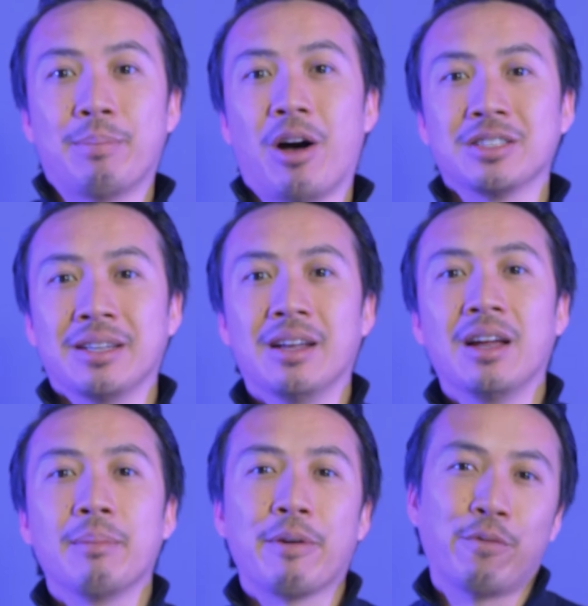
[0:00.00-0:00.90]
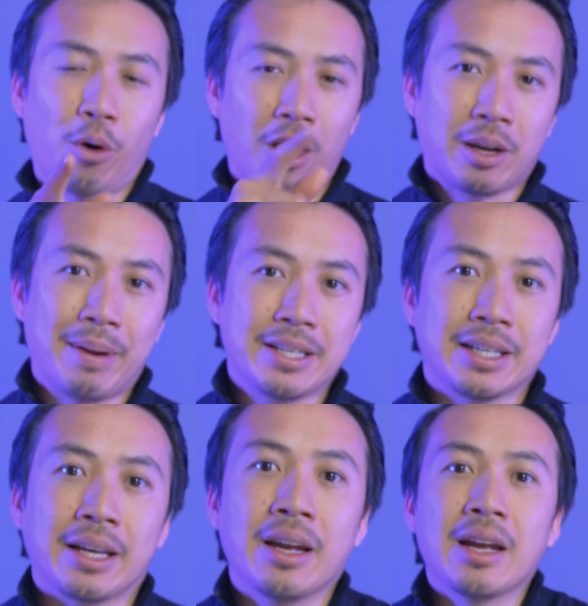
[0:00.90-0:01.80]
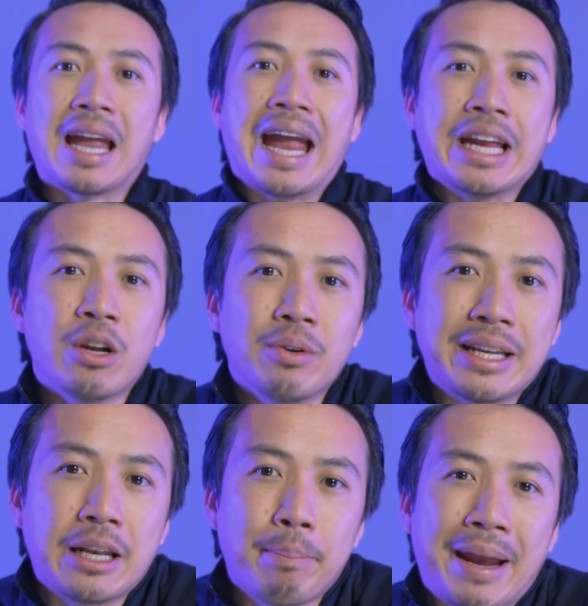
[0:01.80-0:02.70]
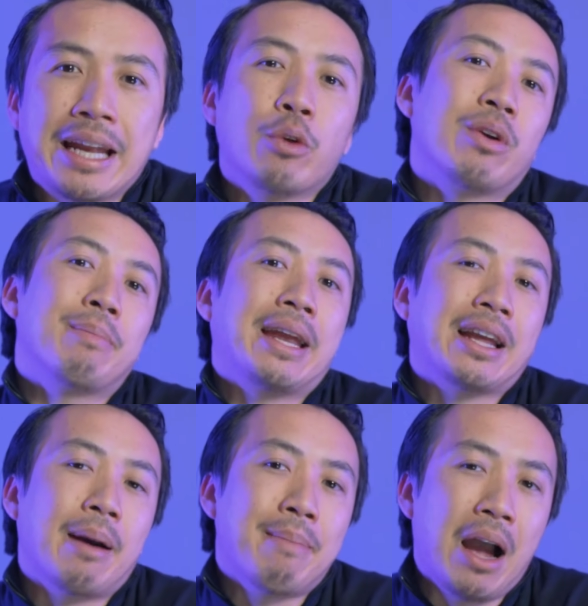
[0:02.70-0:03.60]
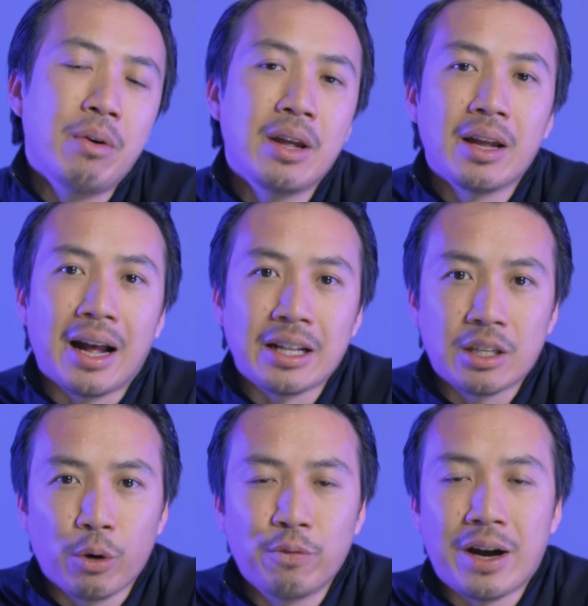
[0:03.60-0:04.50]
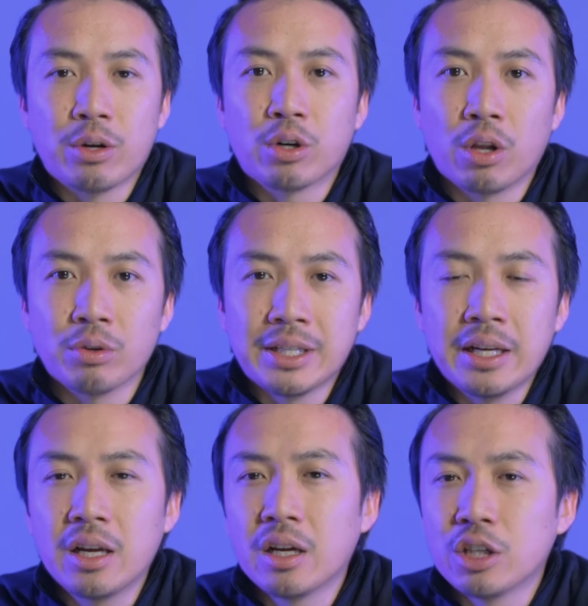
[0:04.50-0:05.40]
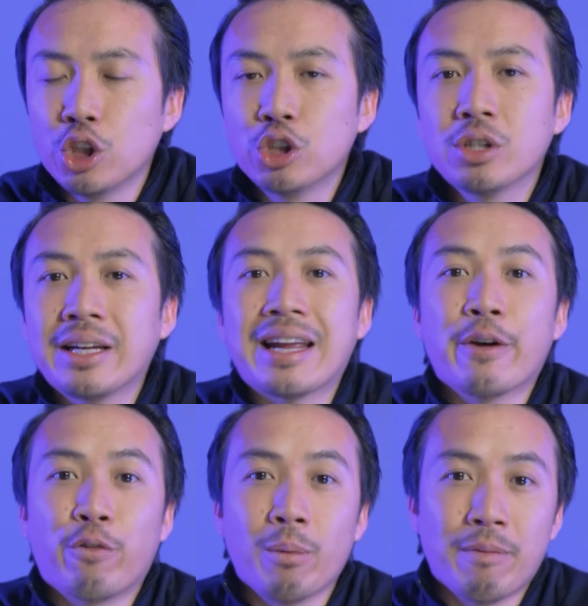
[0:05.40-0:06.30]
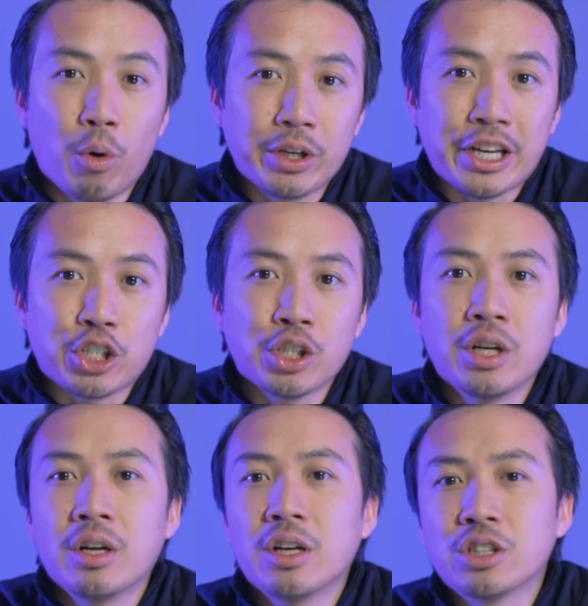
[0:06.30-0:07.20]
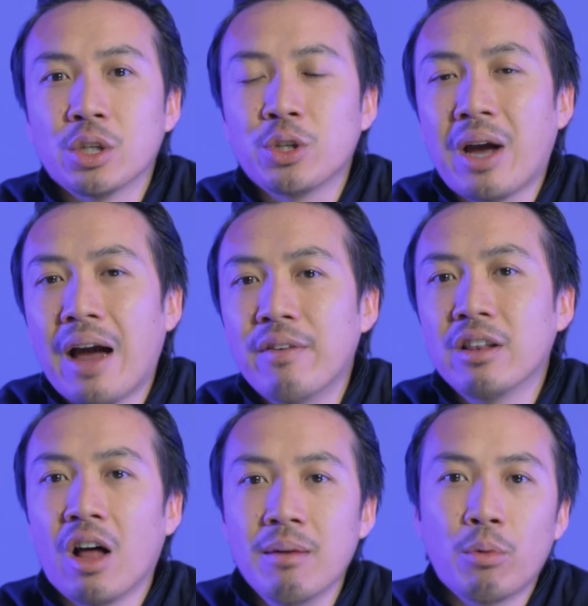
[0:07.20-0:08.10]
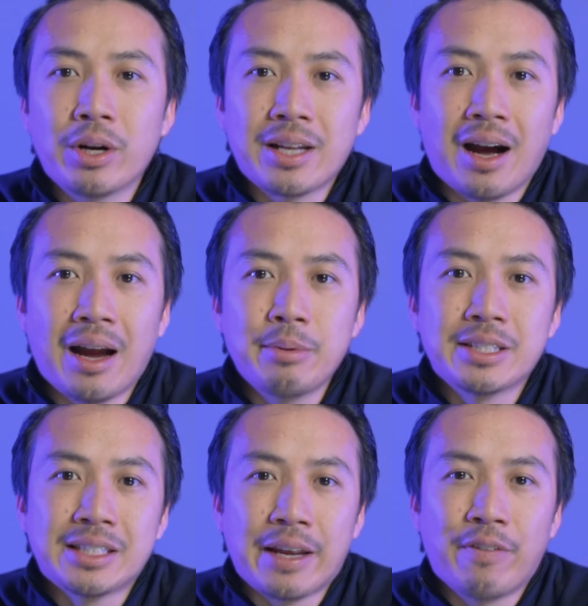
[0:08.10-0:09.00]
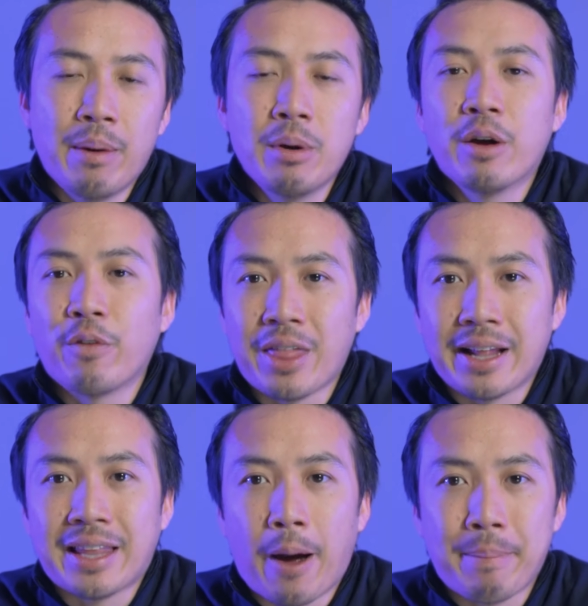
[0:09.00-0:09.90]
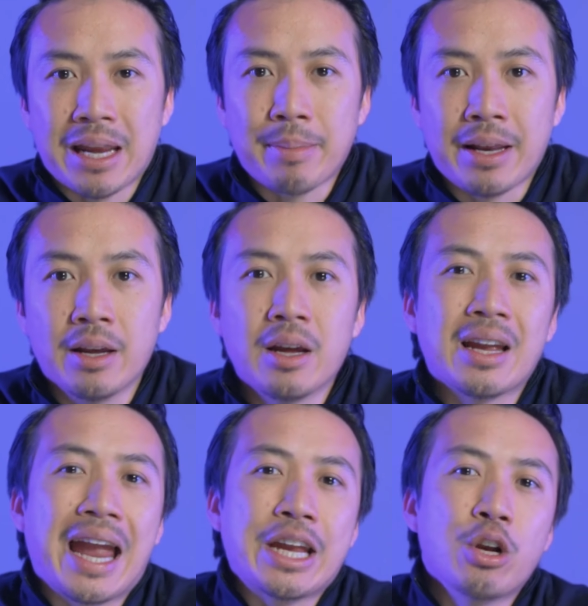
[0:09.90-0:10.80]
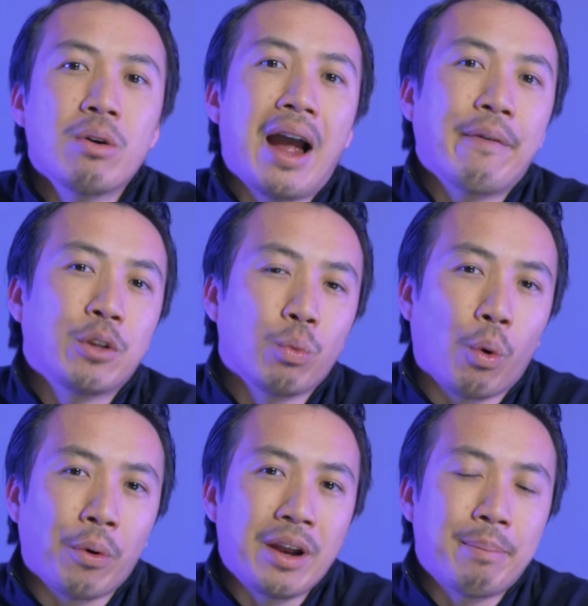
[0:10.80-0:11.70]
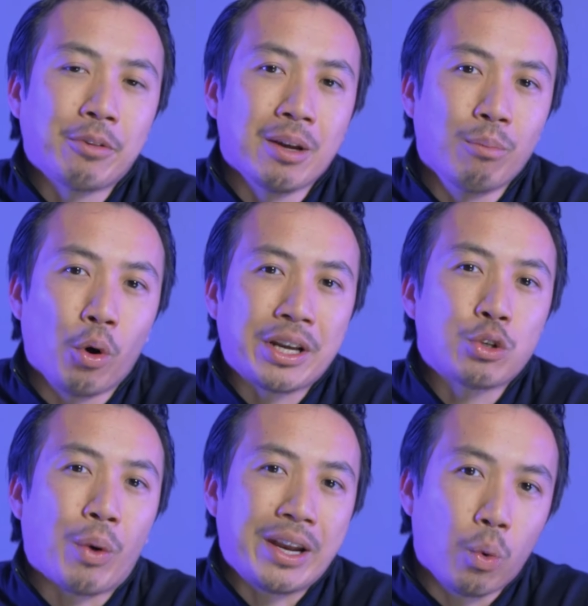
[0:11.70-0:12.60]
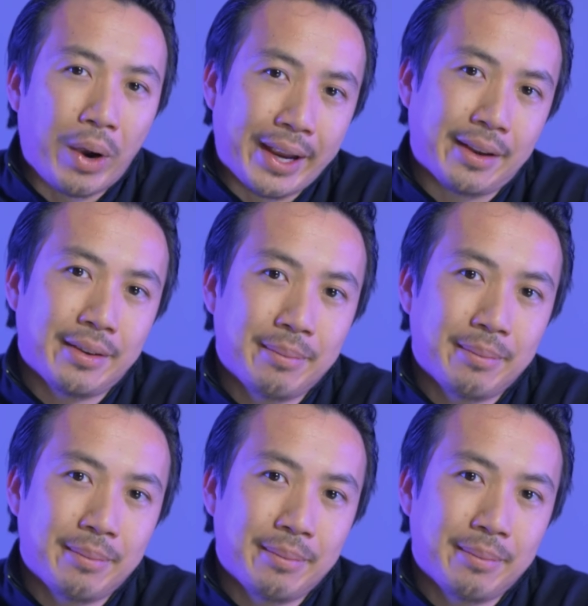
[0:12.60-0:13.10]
deposit before occupancy. And you don't need to pay the remaining amount until final closing, usually in the form of mortgage. So you have a lot more time to save up for that down payment, and you don't have to worry about the mortgage right away.